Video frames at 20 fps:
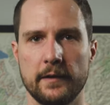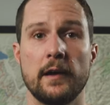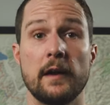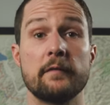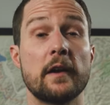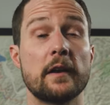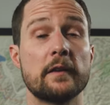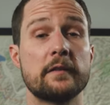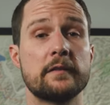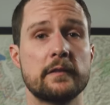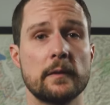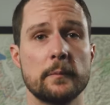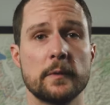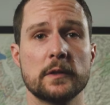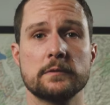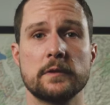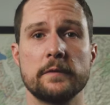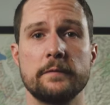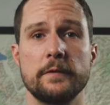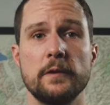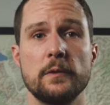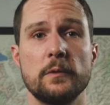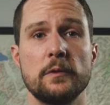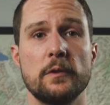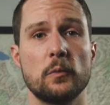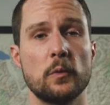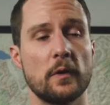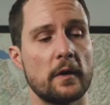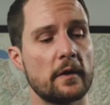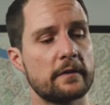I've got a similar review in
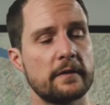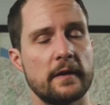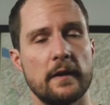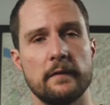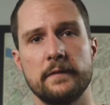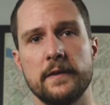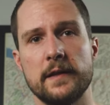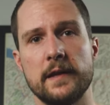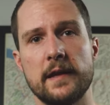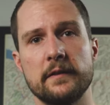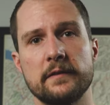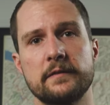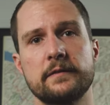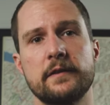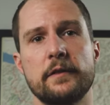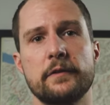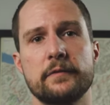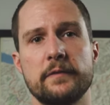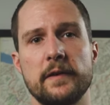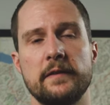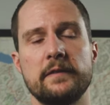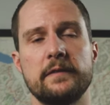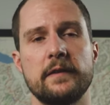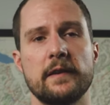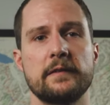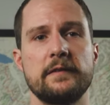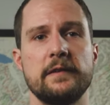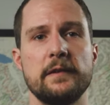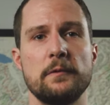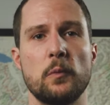the works of the Insta three
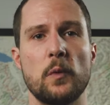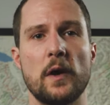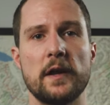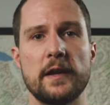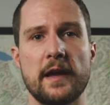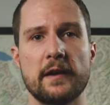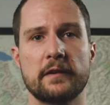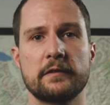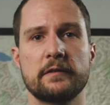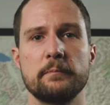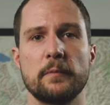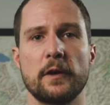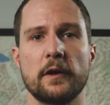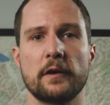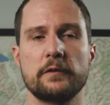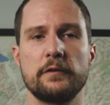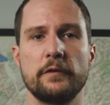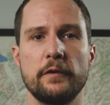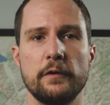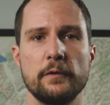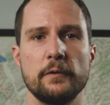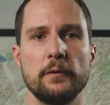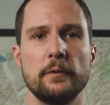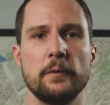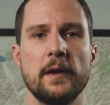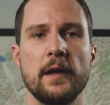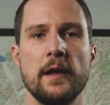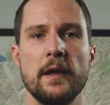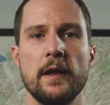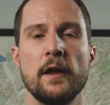sixty ONE X Mark two,